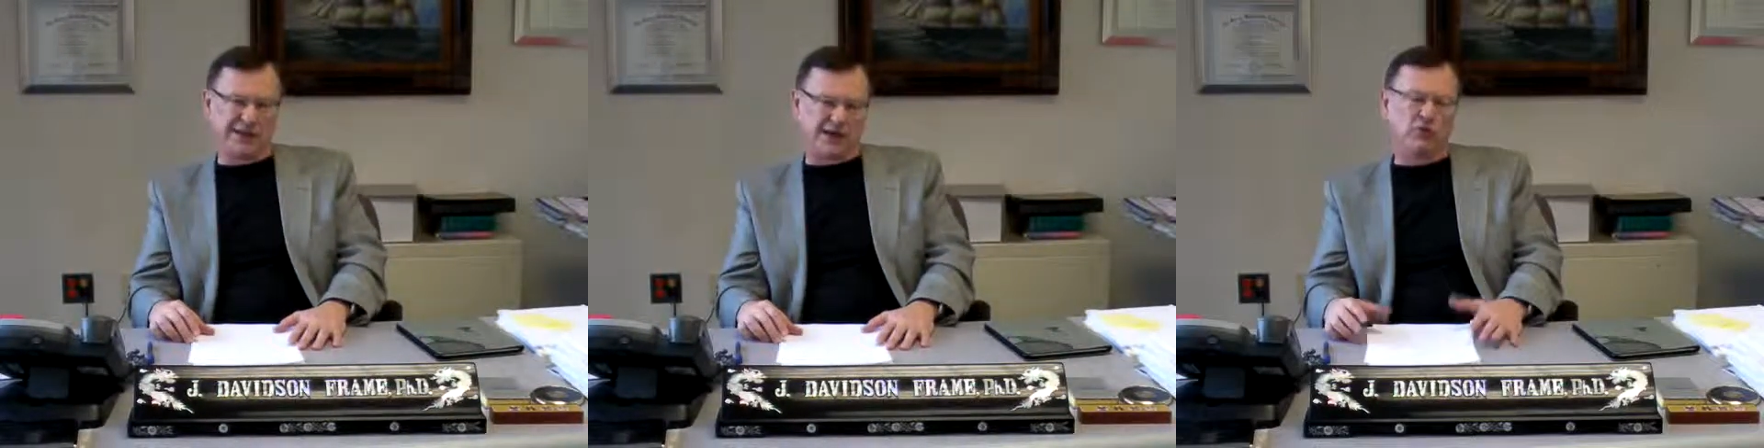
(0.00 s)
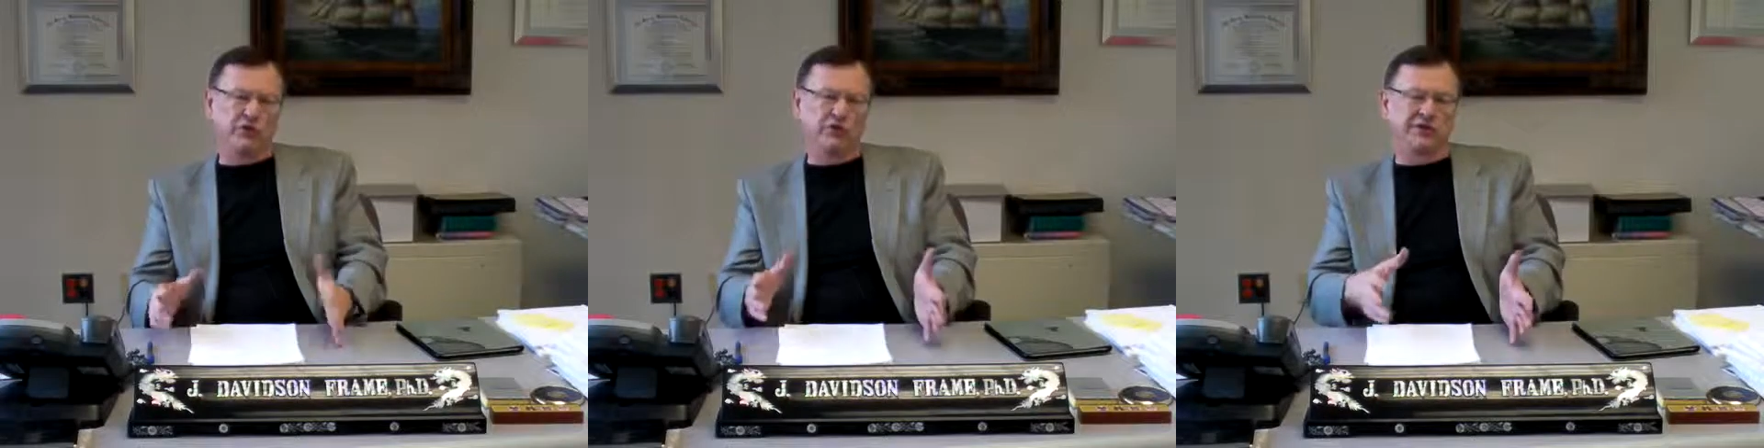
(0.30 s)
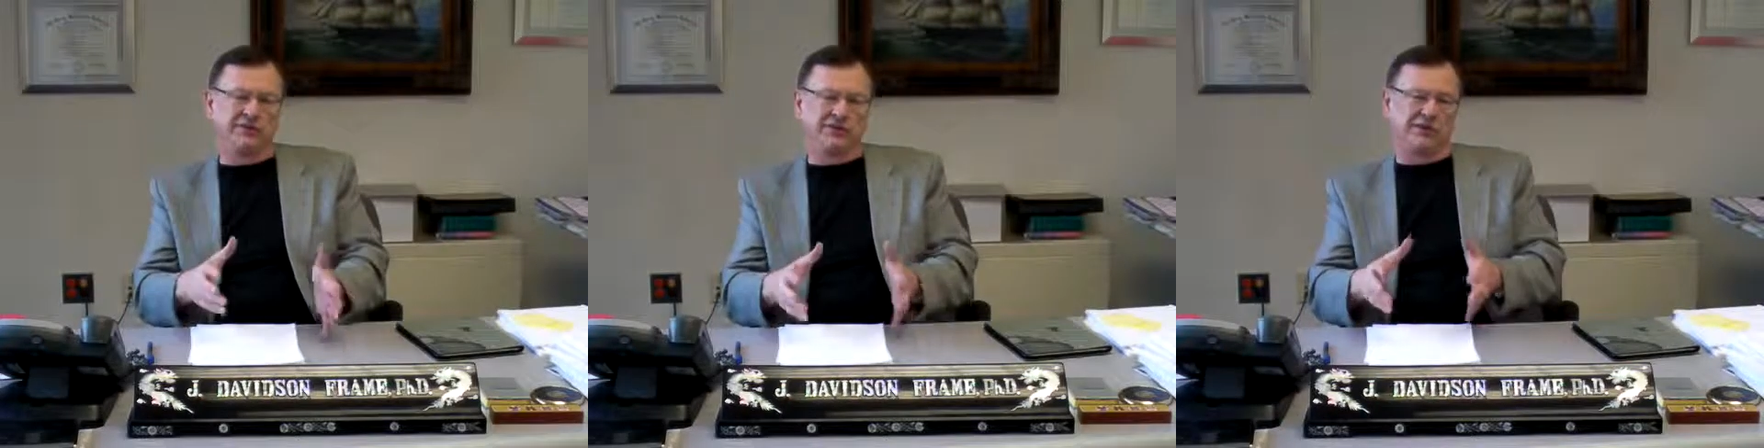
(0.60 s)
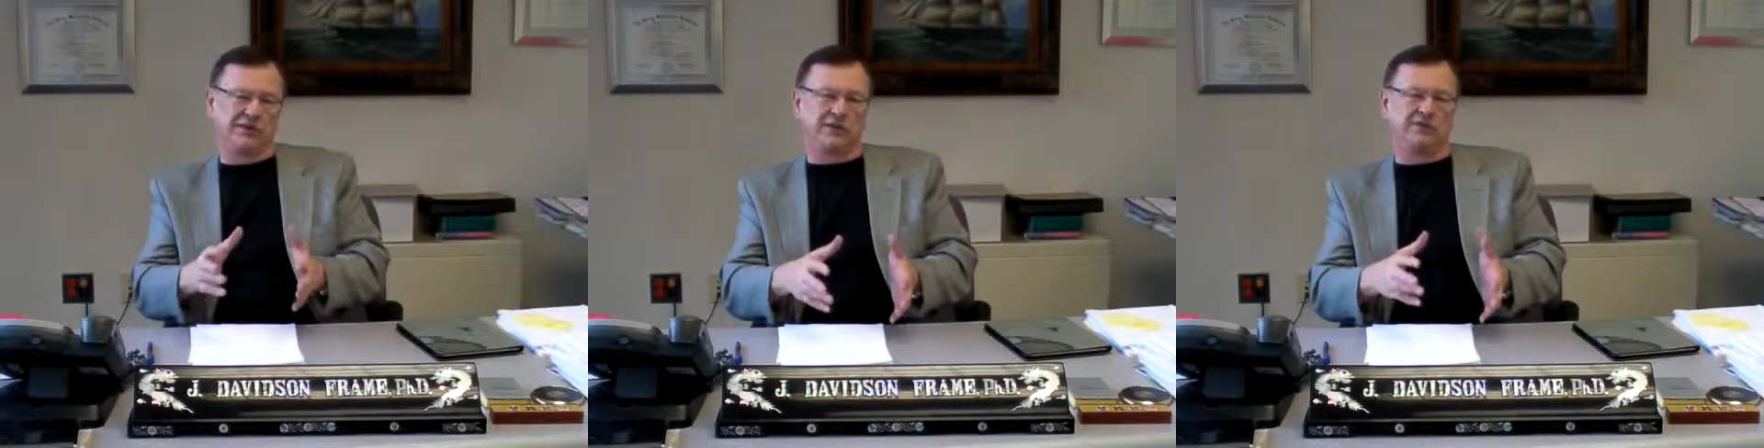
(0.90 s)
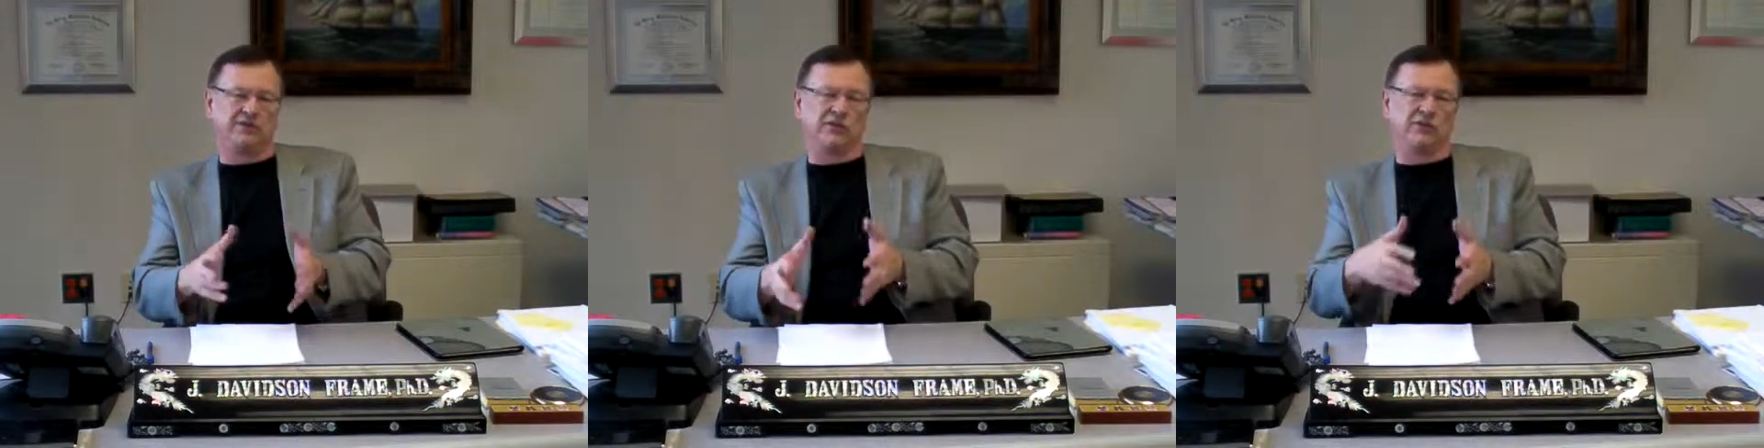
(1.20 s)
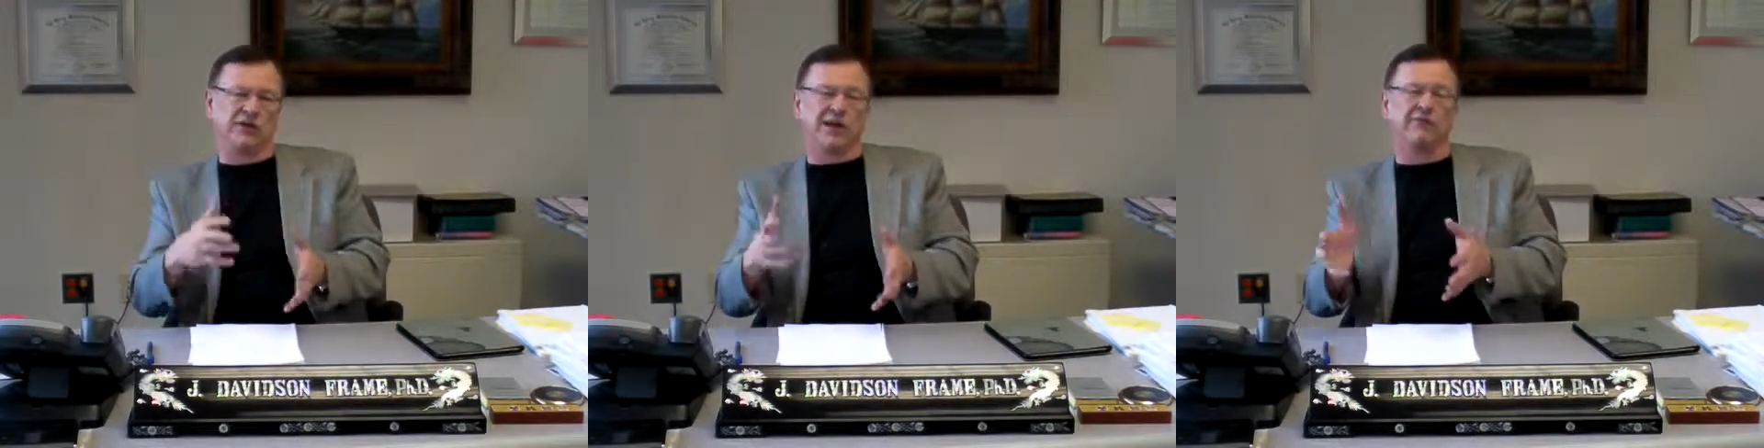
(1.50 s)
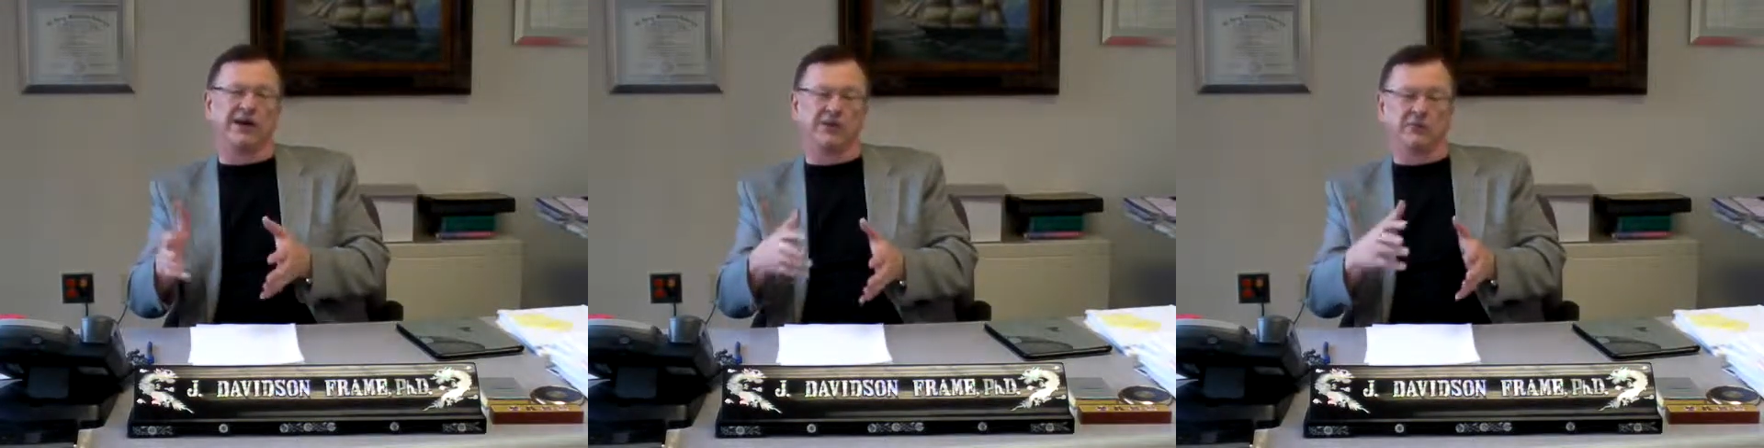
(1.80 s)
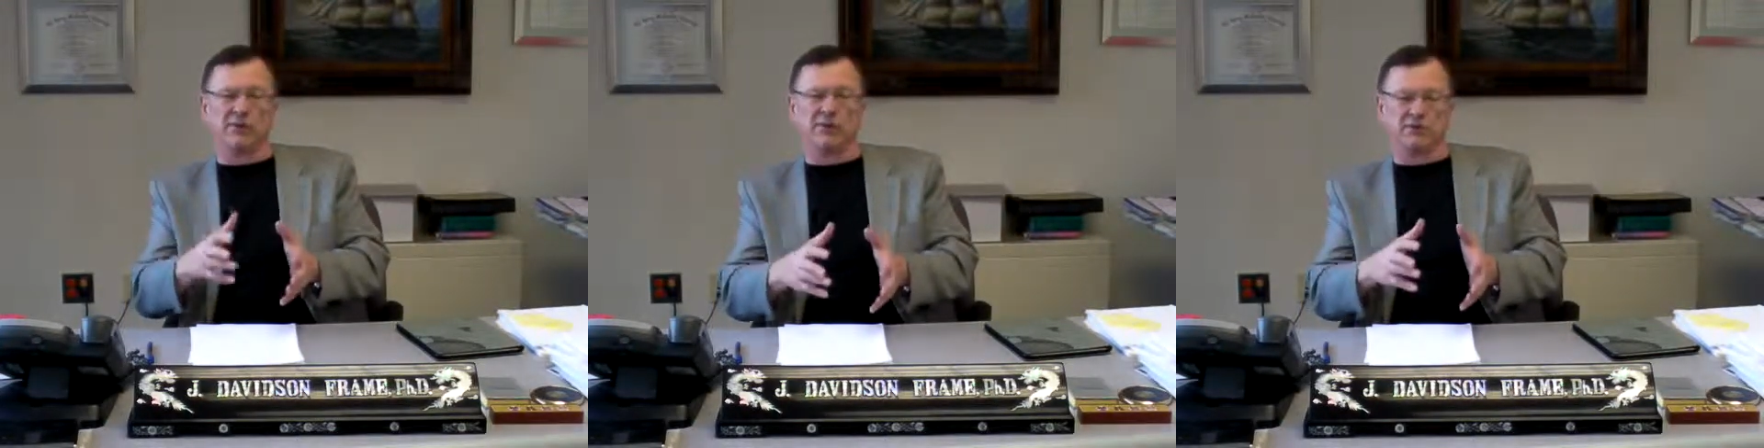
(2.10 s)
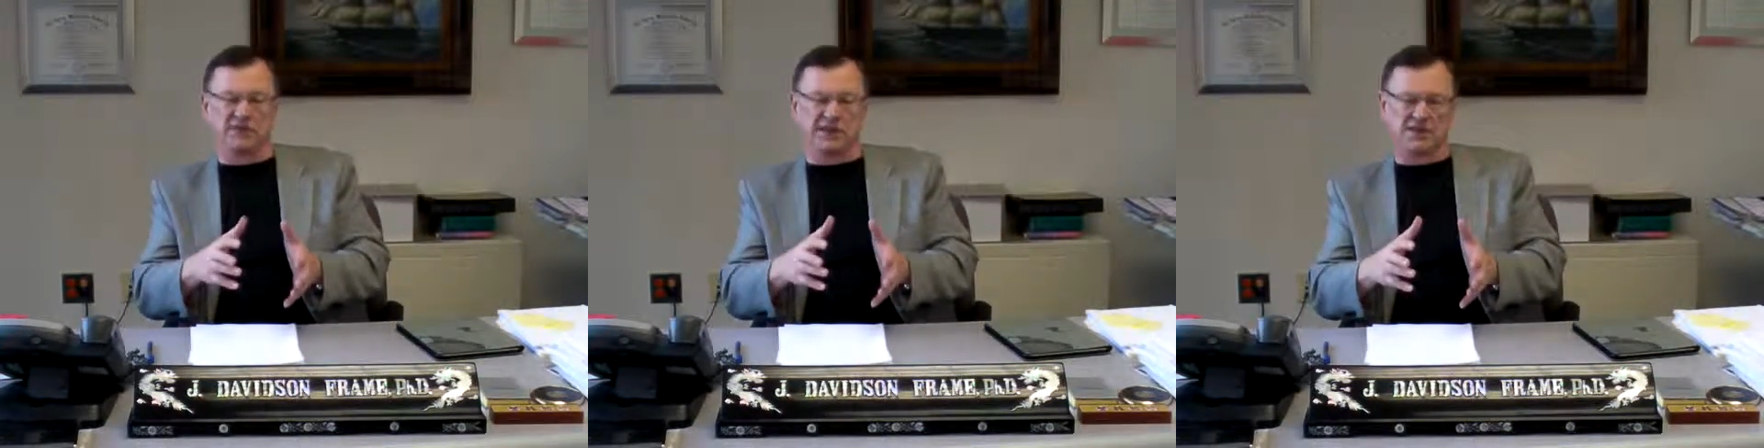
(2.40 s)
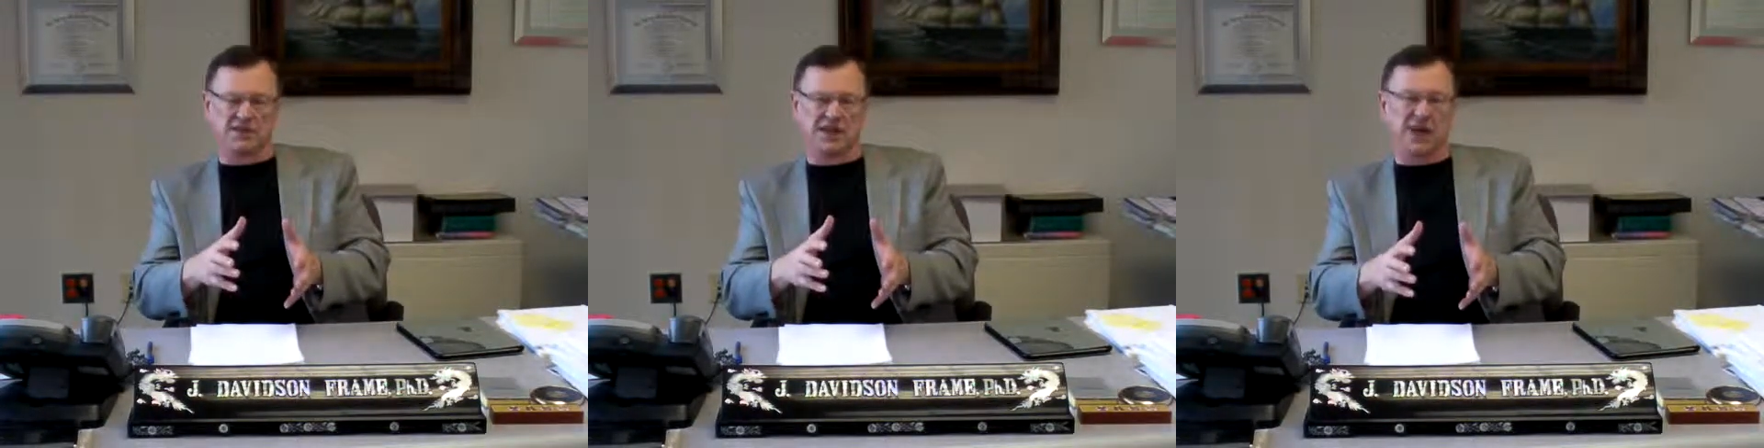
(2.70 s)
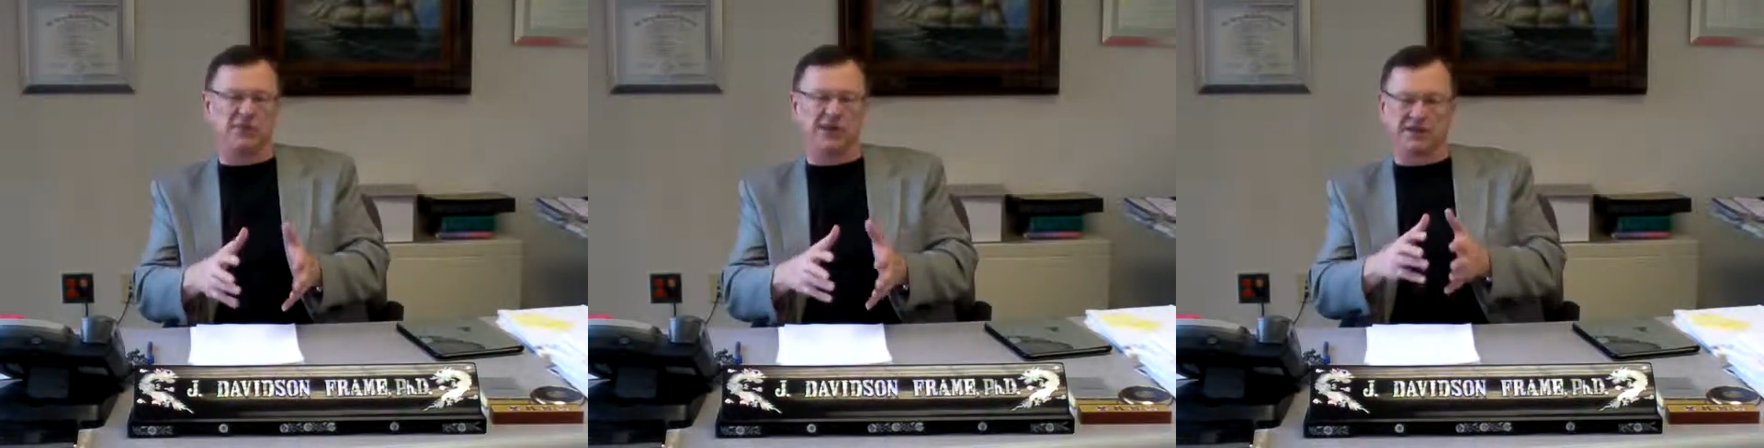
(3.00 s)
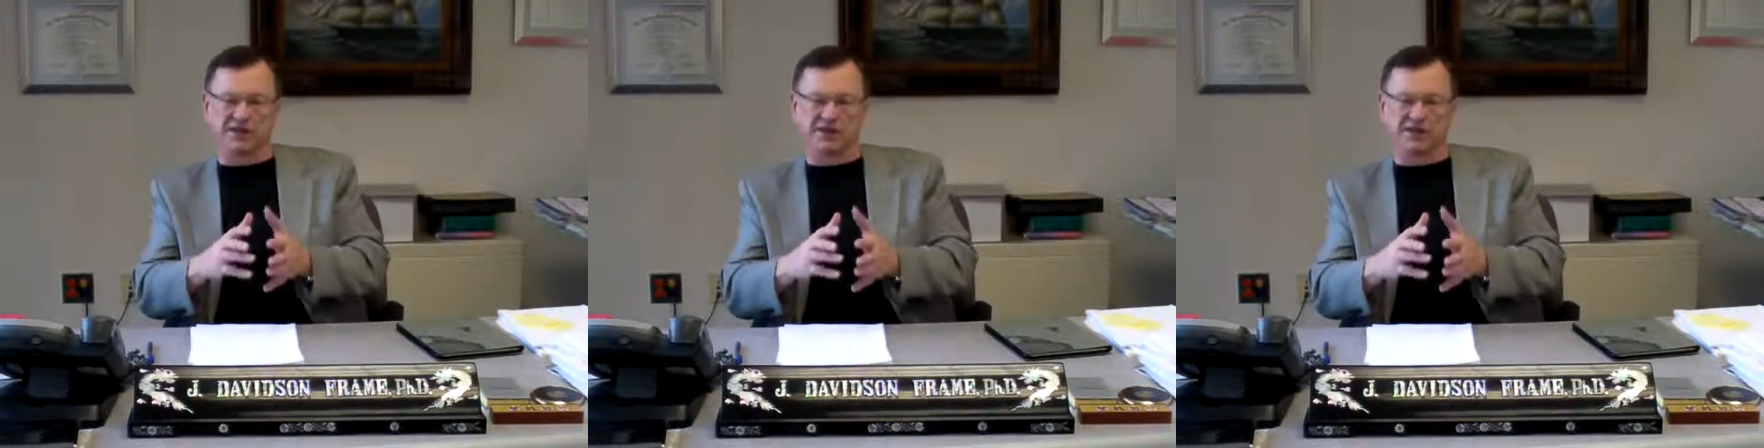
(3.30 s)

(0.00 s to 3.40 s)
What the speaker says: Yeah, well, you can even do non-random representative sampling,